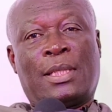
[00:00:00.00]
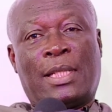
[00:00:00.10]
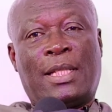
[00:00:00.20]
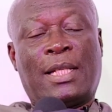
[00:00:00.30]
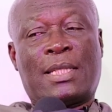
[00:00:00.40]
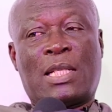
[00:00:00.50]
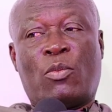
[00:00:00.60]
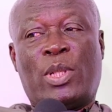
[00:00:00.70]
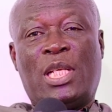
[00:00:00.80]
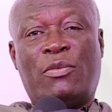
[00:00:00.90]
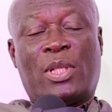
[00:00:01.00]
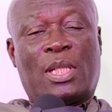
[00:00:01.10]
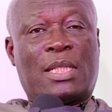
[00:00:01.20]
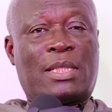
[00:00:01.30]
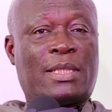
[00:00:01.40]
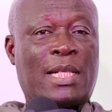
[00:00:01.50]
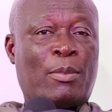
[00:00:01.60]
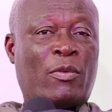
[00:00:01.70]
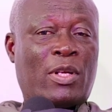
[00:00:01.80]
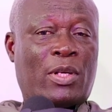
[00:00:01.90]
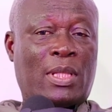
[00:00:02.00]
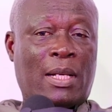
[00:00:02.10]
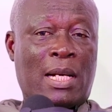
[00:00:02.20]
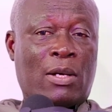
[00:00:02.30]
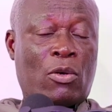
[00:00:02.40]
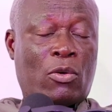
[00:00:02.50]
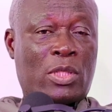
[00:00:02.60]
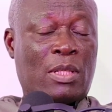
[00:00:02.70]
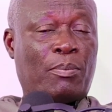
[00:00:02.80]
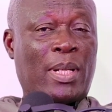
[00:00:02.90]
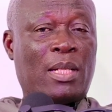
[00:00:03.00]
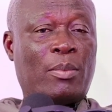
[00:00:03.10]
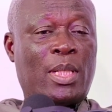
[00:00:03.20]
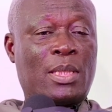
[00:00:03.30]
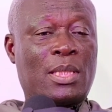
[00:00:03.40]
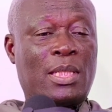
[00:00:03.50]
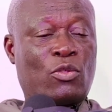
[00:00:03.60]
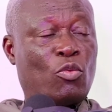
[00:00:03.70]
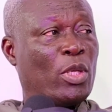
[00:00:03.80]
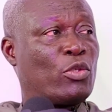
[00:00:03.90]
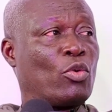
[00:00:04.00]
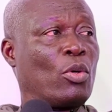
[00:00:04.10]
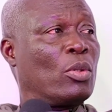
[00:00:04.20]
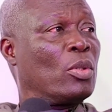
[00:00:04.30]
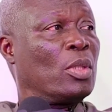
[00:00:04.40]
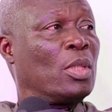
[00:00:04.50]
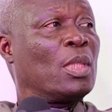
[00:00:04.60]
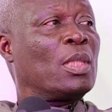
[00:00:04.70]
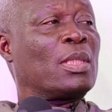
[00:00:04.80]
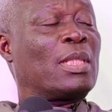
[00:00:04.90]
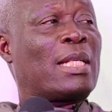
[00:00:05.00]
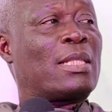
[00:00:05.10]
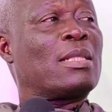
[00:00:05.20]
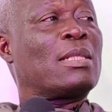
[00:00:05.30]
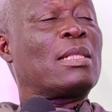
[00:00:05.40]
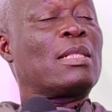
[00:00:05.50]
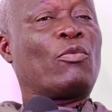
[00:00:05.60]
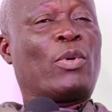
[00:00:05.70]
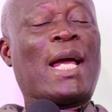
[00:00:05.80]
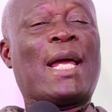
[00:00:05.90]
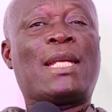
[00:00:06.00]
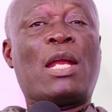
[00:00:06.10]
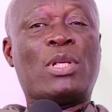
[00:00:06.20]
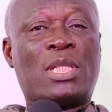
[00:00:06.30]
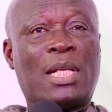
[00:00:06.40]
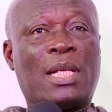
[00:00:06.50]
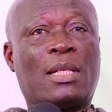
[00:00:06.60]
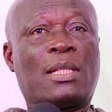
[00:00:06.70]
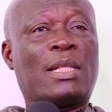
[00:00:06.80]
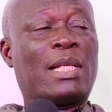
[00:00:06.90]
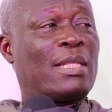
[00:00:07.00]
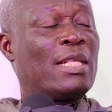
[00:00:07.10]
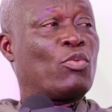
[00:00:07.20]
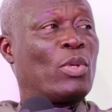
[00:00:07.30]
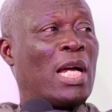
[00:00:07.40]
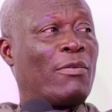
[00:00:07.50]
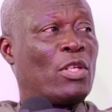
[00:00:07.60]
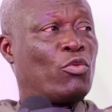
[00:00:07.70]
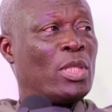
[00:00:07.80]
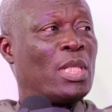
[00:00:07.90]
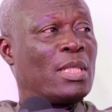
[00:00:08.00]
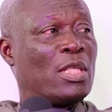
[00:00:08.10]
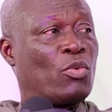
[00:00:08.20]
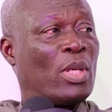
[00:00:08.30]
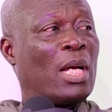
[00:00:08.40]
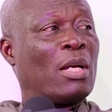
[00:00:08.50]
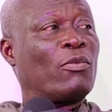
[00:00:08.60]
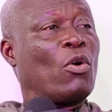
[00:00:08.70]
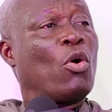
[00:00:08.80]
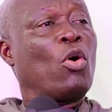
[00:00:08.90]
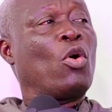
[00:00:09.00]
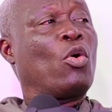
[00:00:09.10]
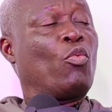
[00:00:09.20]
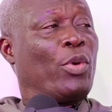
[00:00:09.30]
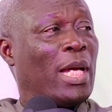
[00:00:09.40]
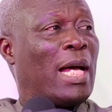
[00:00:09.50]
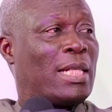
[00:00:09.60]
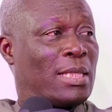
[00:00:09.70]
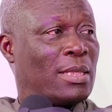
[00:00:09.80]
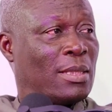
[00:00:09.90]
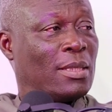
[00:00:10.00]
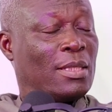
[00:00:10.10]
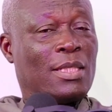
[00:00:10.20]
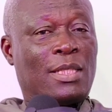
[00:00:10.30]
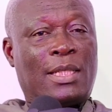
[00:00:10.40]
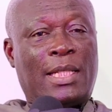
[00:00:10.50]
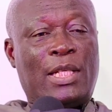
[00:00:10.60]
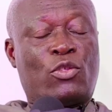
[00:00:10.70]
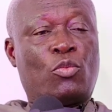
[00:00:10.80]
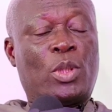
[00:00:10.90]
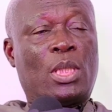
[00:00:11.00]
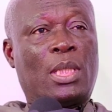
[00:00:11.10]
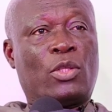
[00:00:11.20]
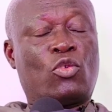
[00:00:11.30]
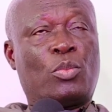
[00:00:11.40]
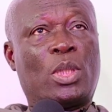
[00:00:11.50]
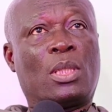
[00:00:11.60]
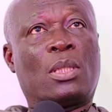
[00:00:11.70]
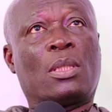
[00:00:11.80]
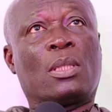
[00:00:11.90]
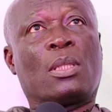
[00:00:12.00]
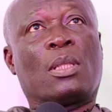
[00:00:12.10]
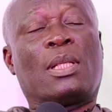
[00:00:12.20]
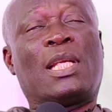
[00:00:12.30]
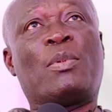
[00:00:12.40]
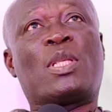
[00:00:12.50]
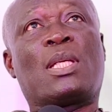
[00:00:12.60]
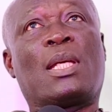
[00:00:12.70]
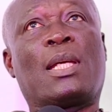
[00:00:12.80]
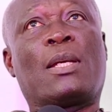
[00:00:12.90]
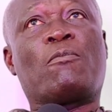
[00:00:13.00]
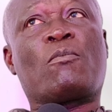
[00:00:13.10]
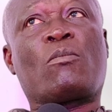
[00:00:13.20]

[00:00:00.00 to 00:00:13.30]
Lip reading: The legacy I will be leaving as the chairman of the Greater Accra Caucus in Parliament is to make sure that we either retain the seats we have, the 20 seats we have, or we add. It will be, let me say,